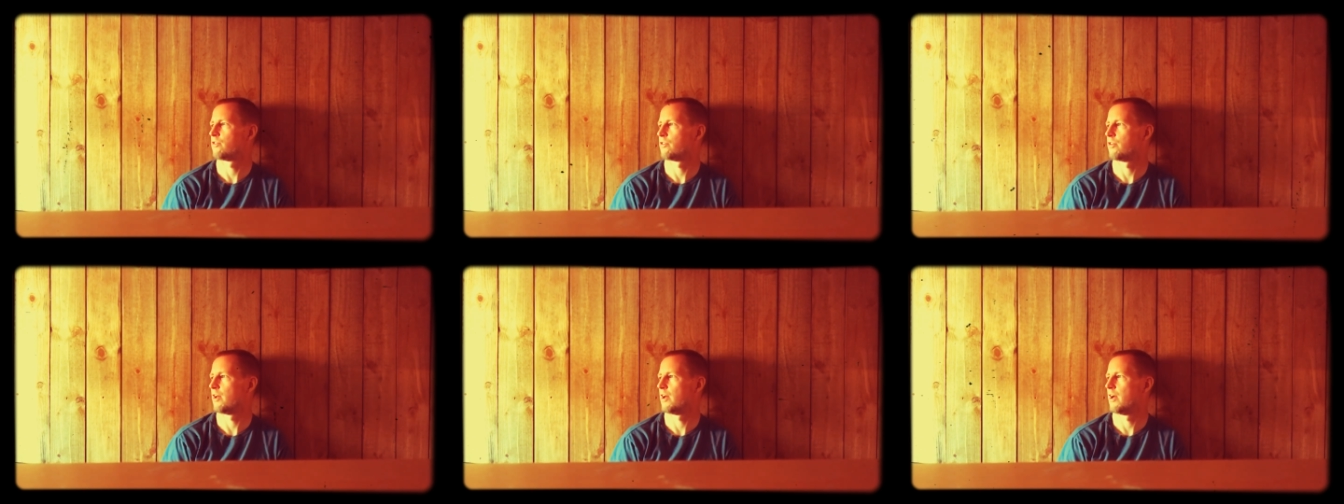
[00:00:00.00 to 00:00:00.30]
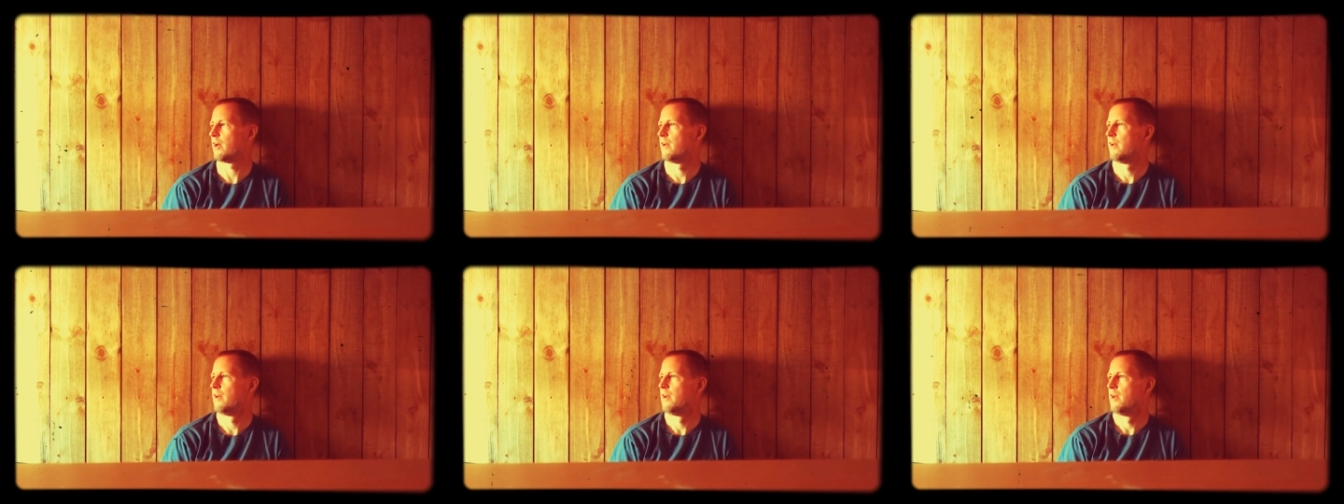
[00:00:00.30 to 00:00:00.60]

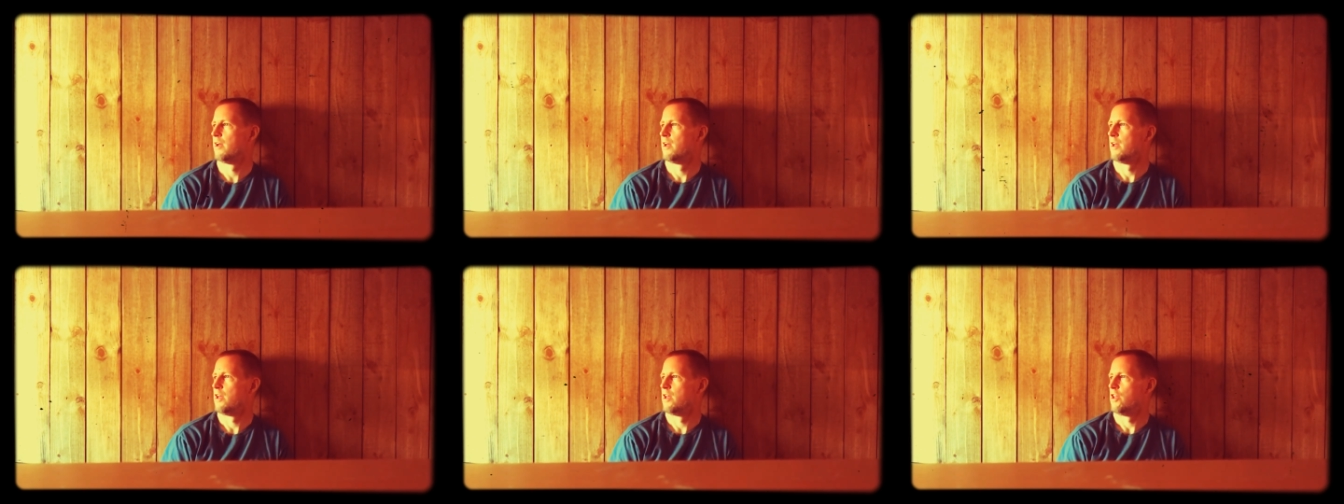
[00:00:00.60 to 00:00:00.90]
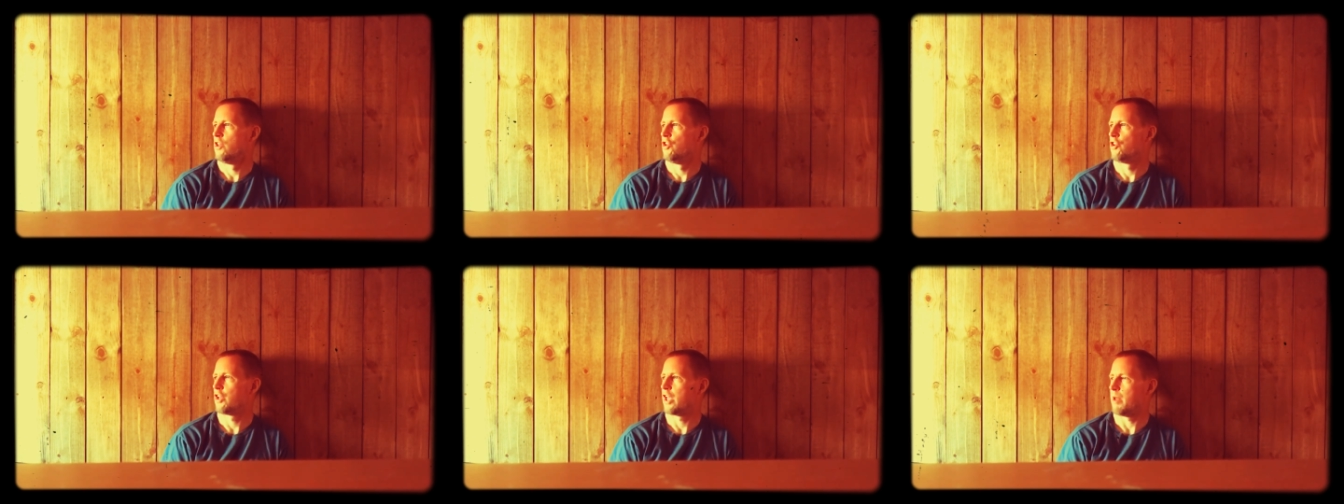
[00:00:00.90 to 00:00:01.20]

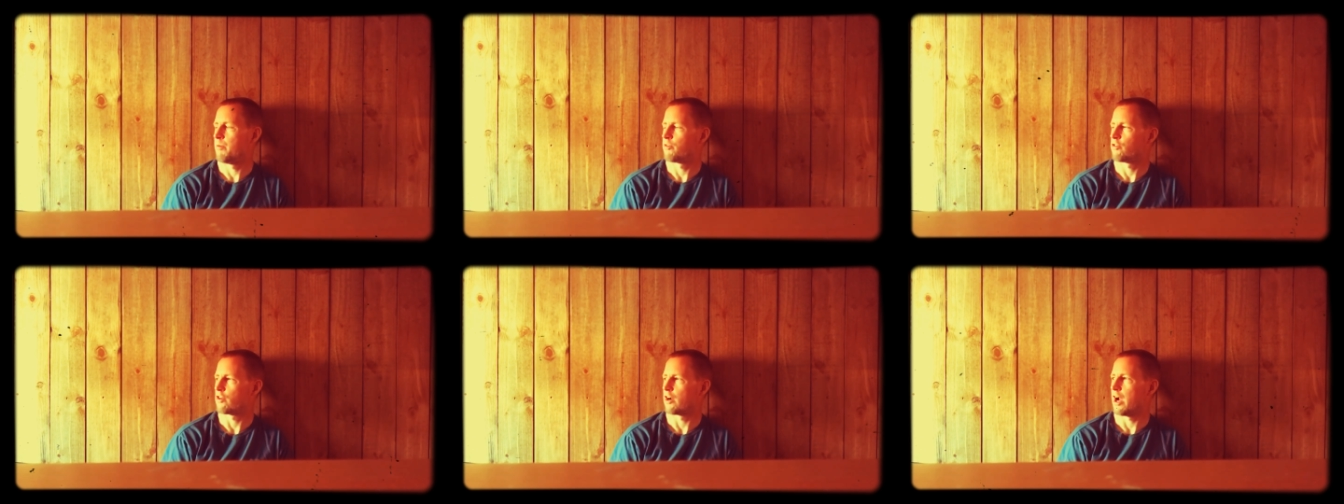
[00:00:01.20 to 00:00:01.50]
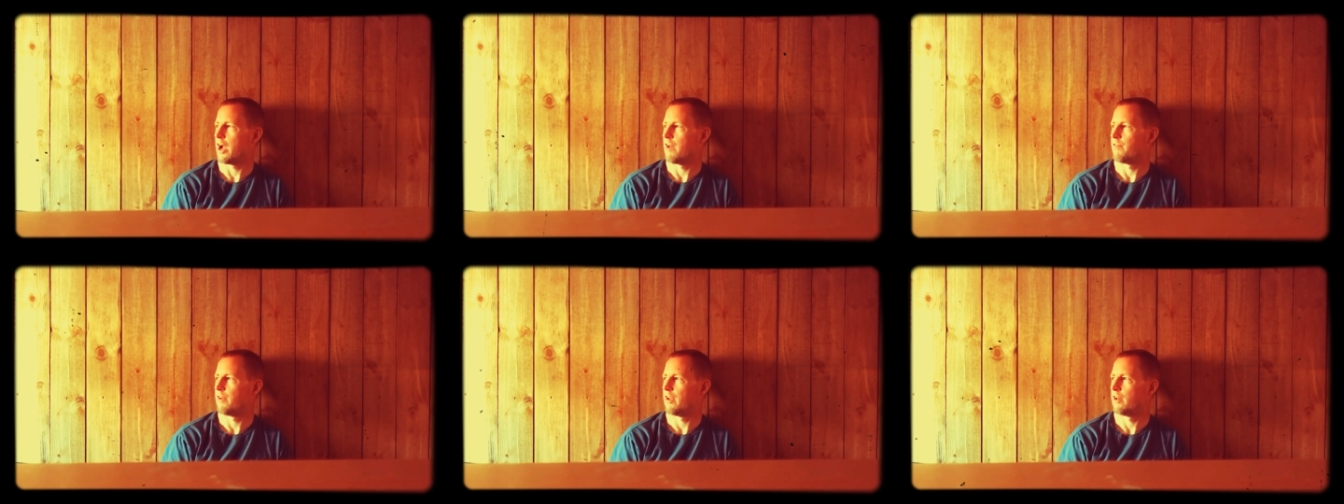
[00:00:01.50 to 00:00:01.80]
You keep
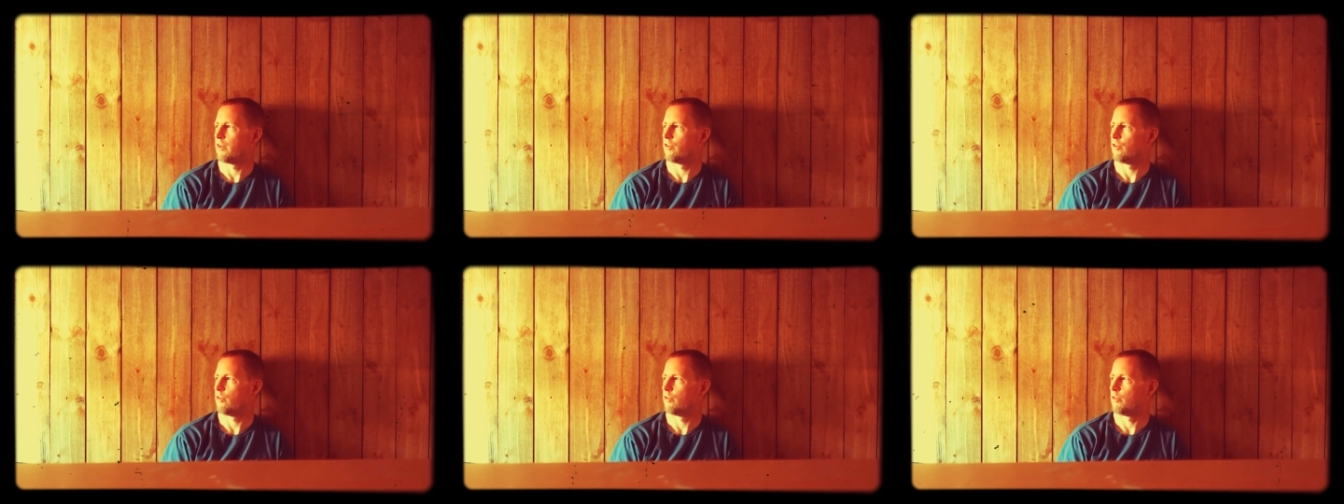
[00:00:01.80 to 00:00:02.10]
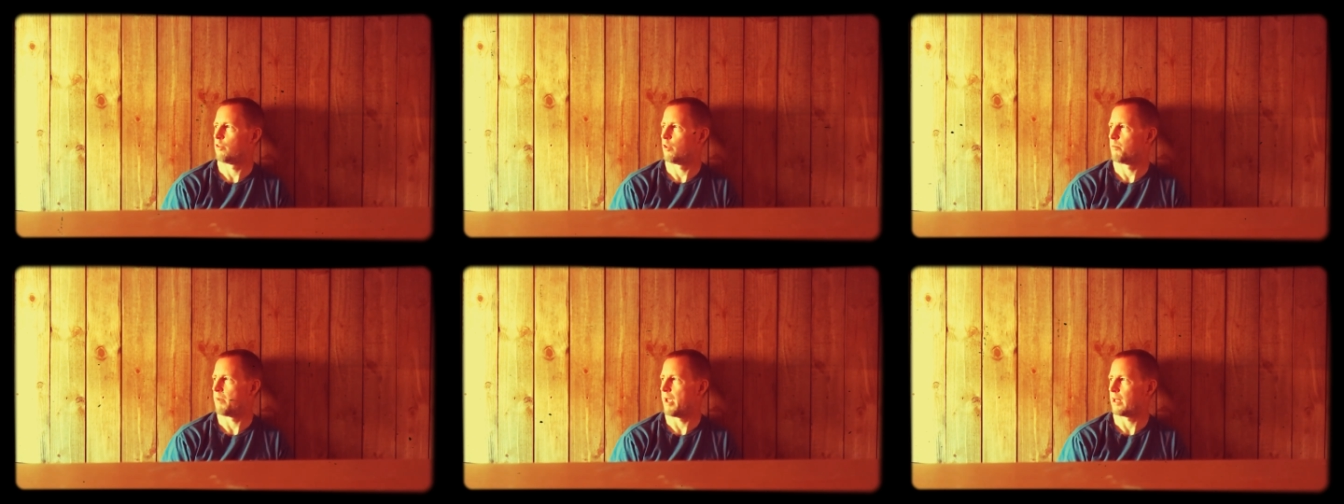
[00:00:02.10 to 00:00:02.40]
striving
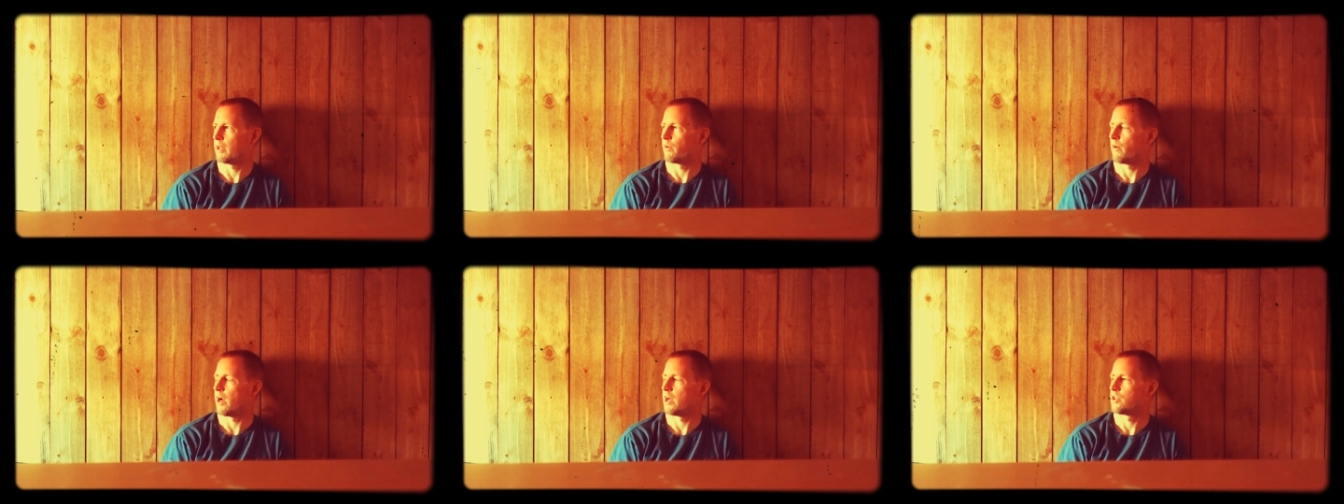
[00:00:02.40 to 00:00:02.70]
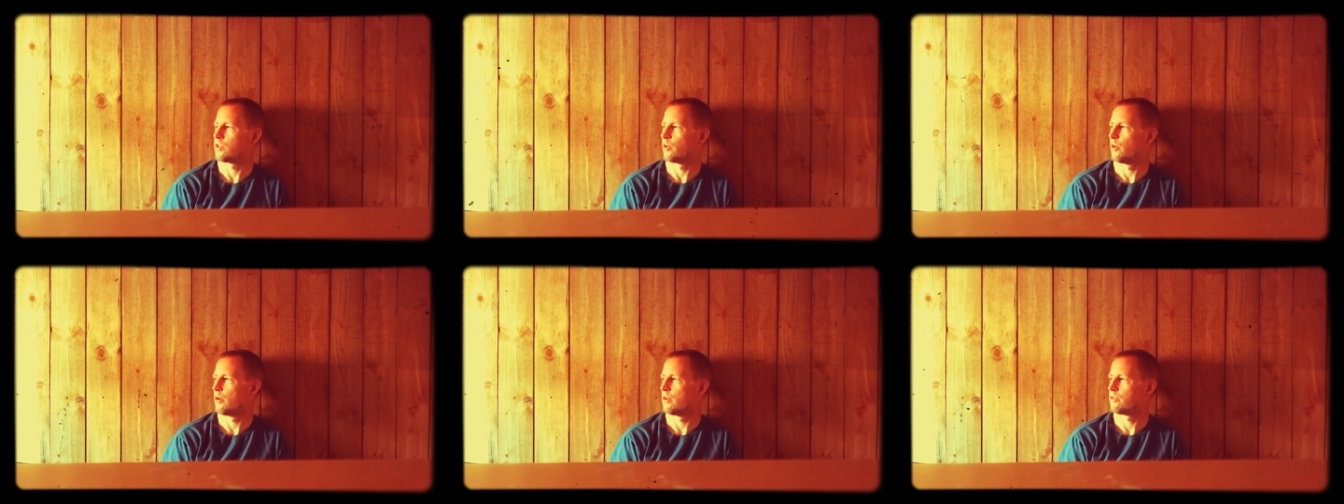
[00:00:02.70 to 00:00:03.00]
to make the right
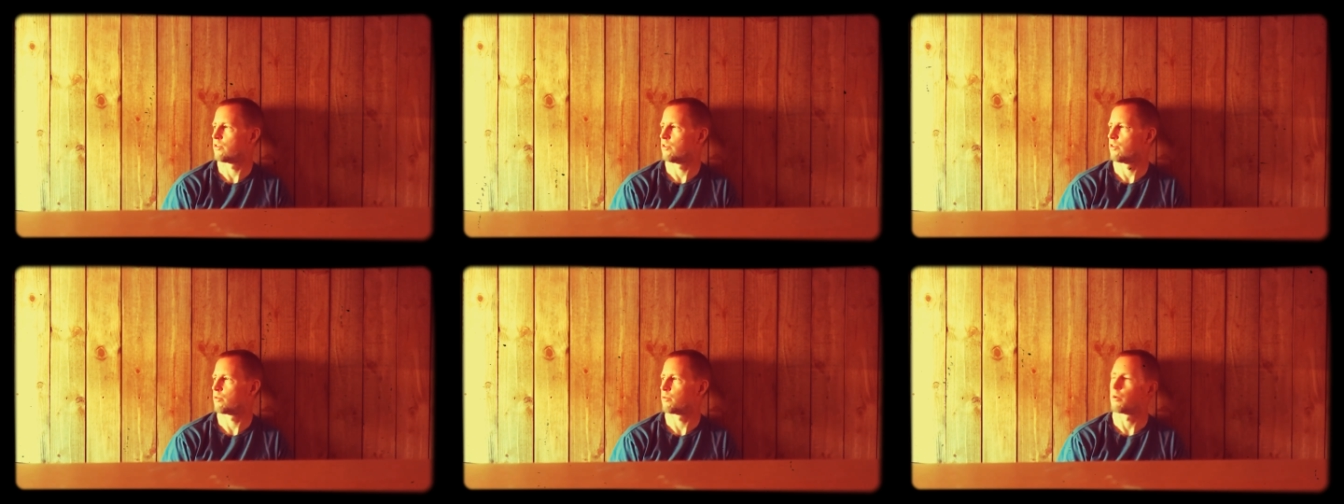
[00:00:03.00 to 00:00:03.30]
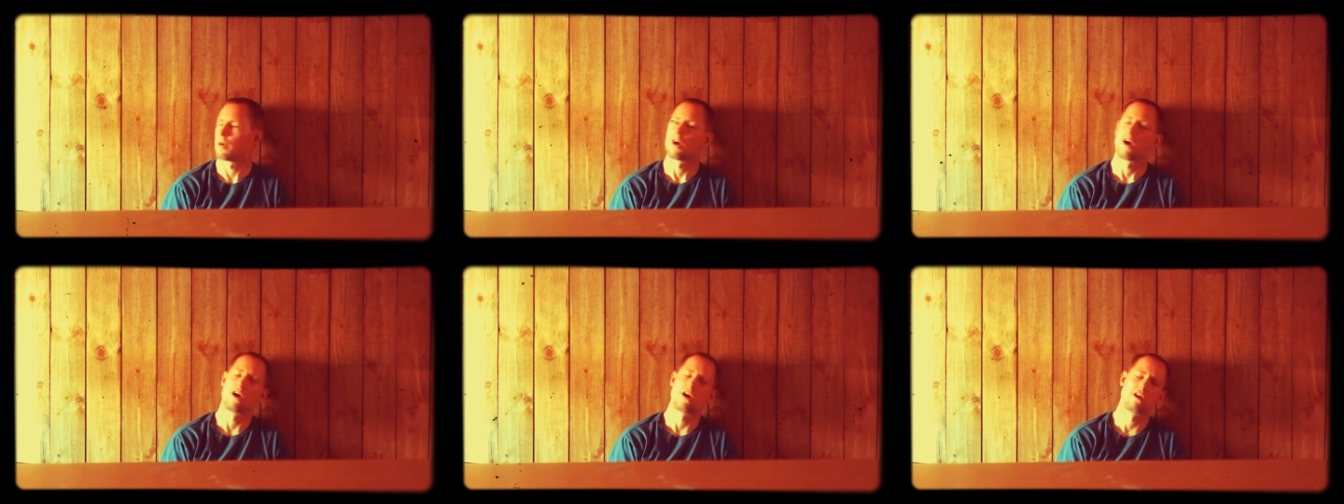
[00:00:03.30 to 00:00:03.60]
choices
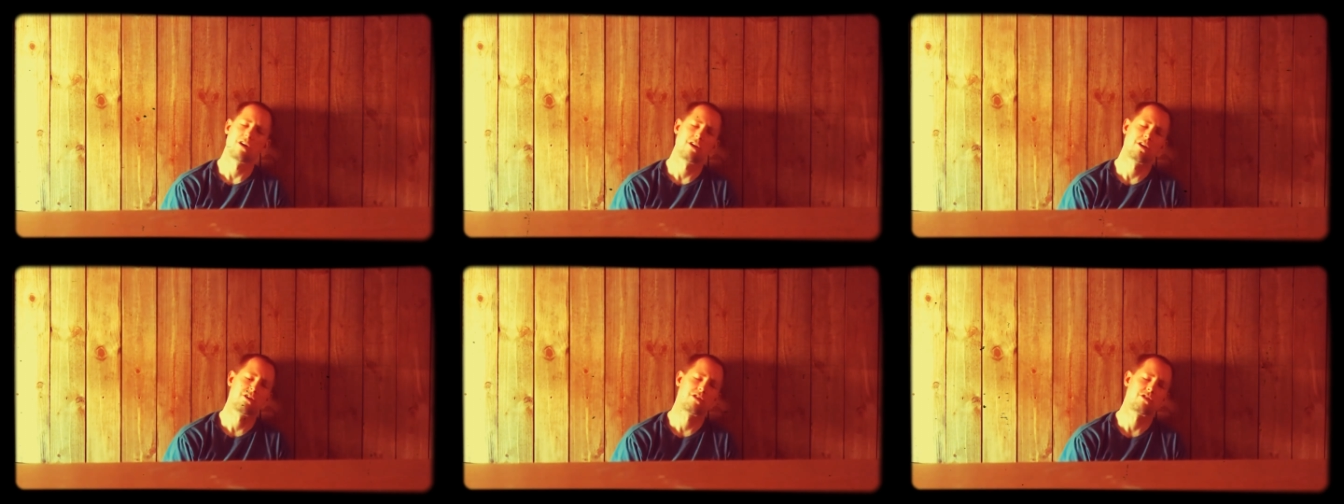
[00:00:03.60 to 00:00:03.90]
regardless